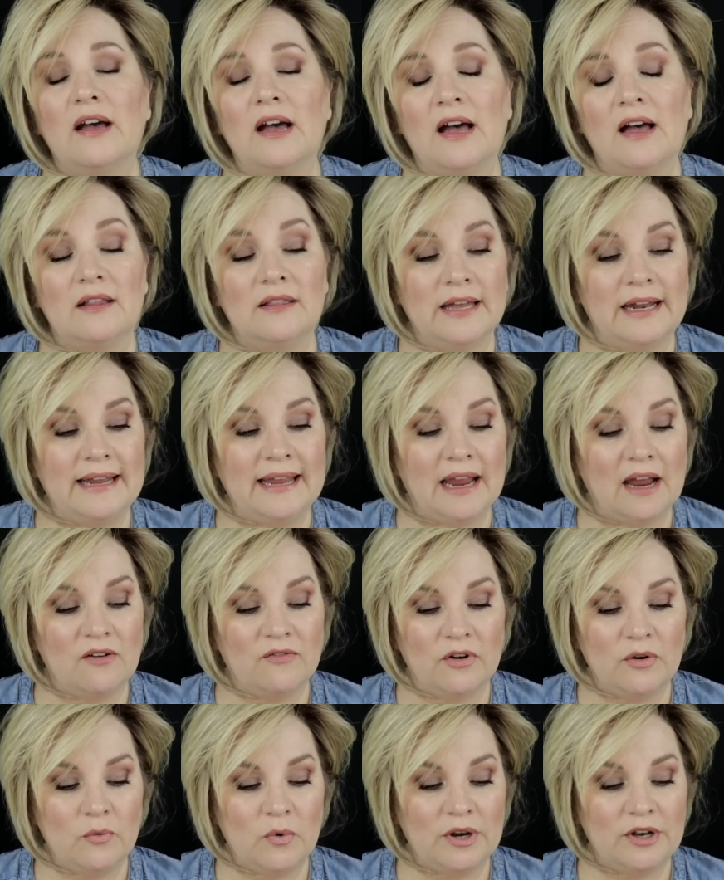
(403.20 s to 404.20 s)
uh, letting
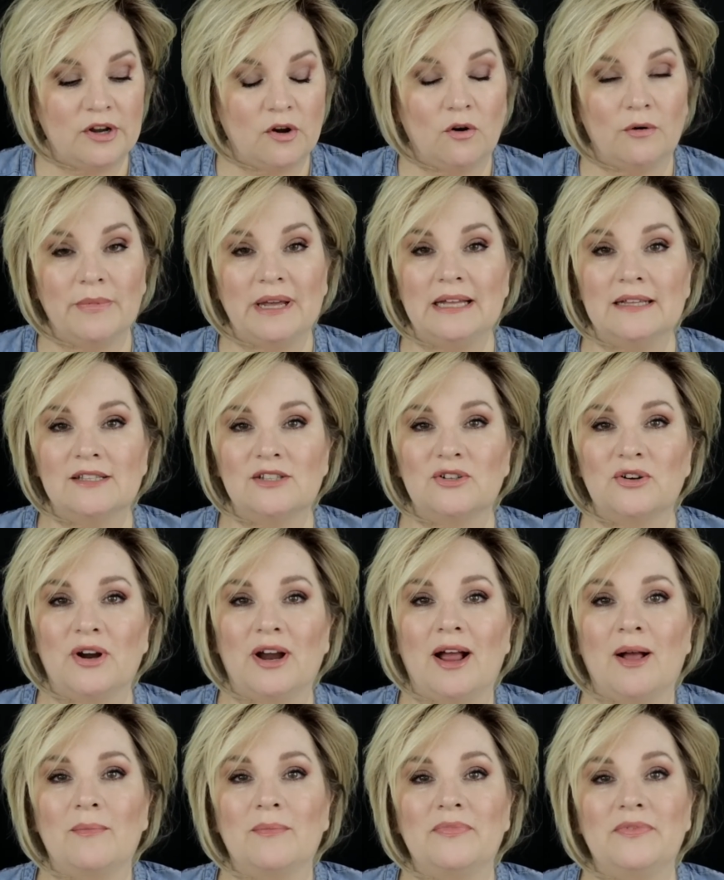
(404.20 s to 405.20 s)
everyone know on my
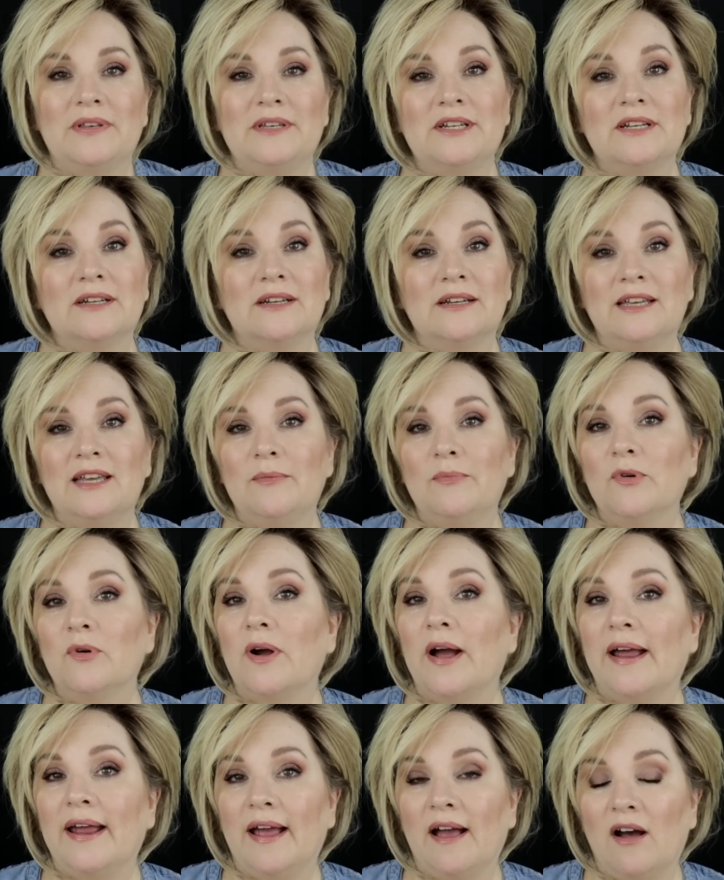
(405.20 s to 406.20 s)
Instagram to keep your
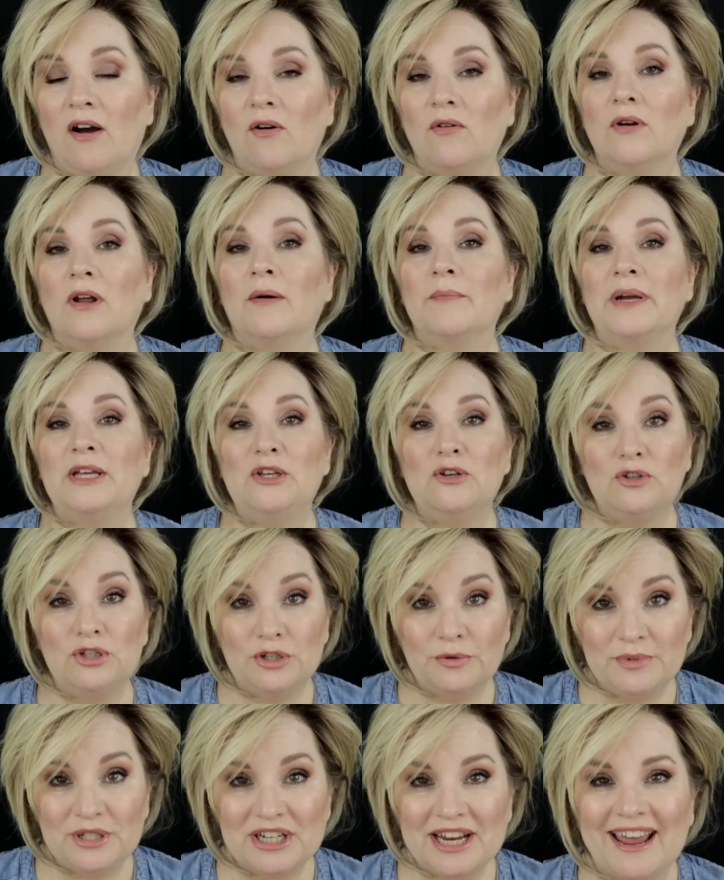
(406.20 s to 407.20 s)
eye out. On my
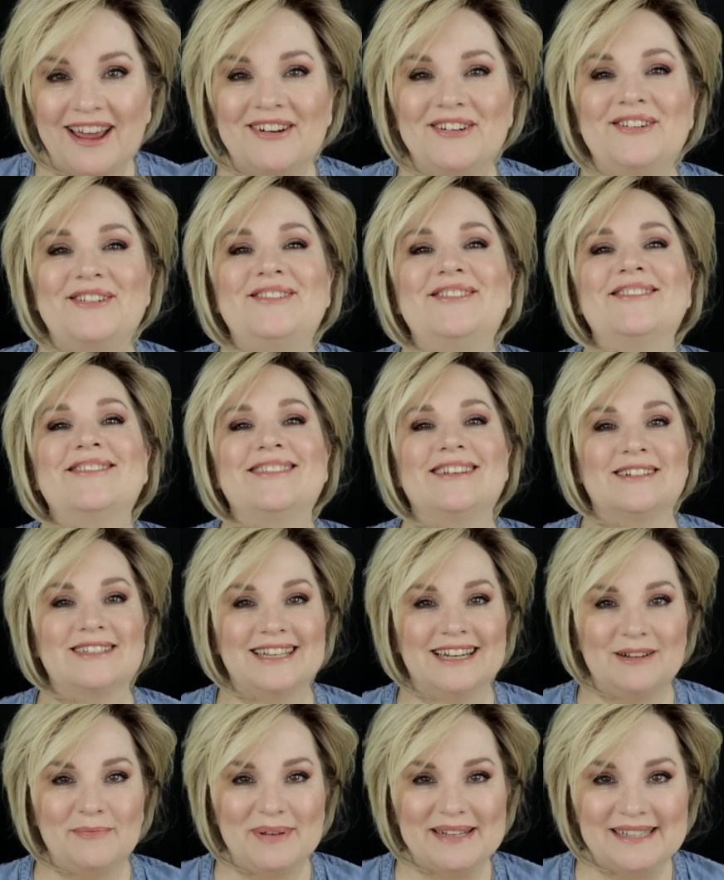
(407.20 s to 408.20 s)
YouTube channel, there's
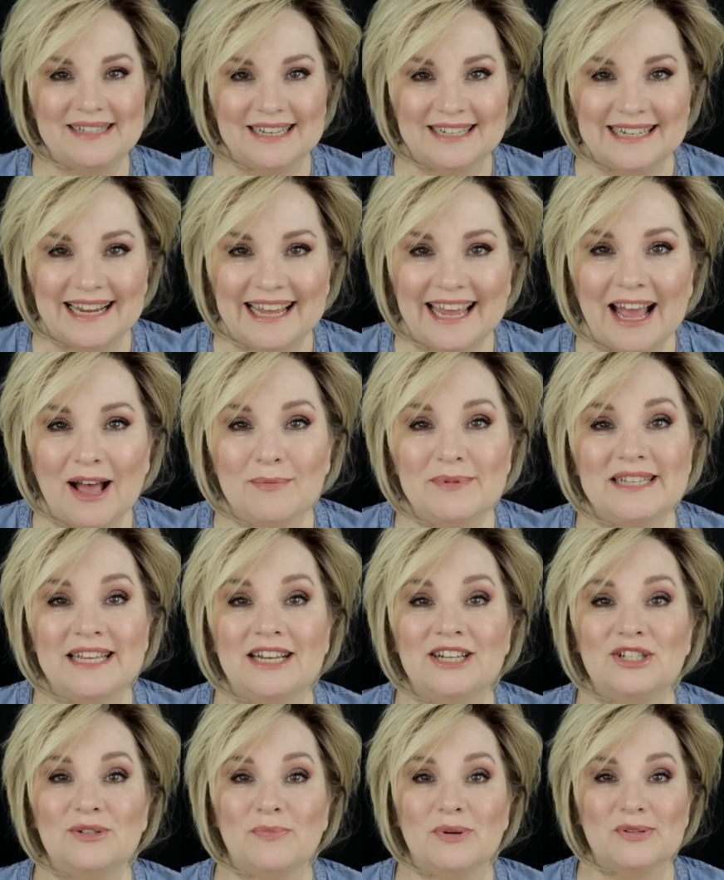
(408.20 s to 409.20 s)
going to be a Sunday Gab
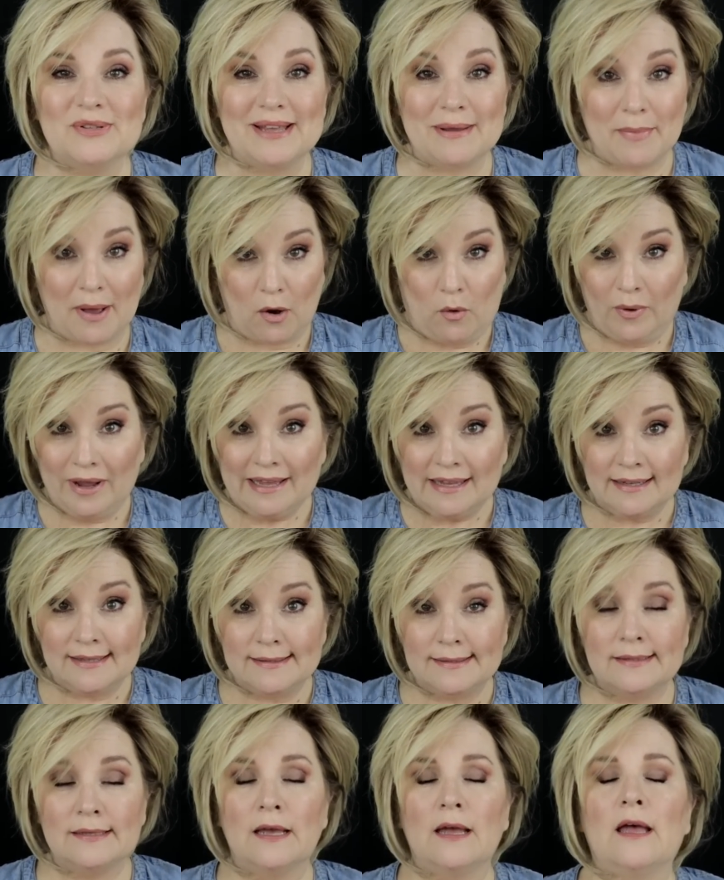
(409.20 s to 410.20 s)
Sesh, mostly about
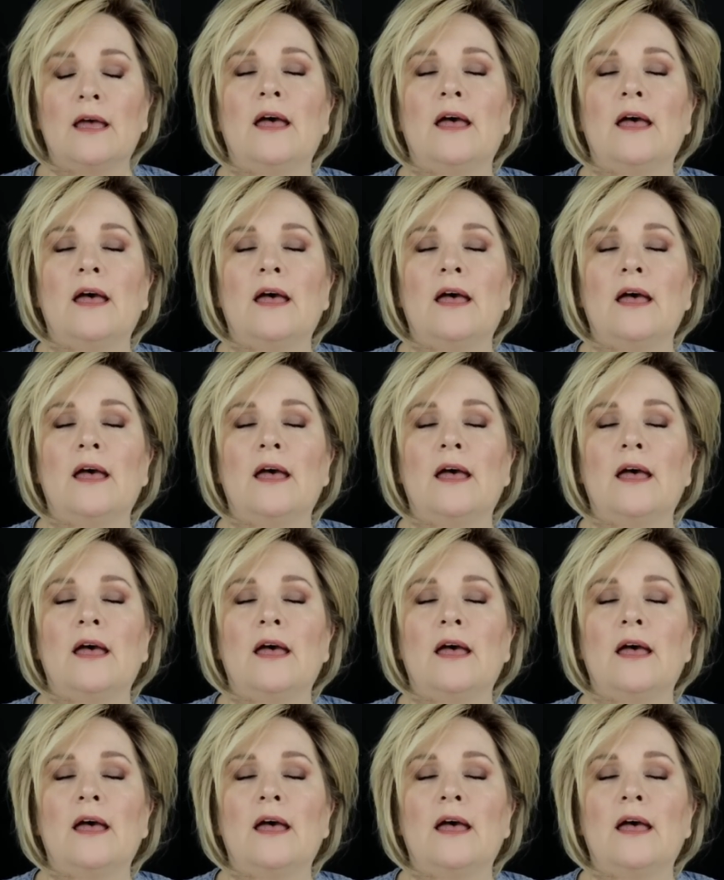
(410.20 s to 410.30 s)
wigs.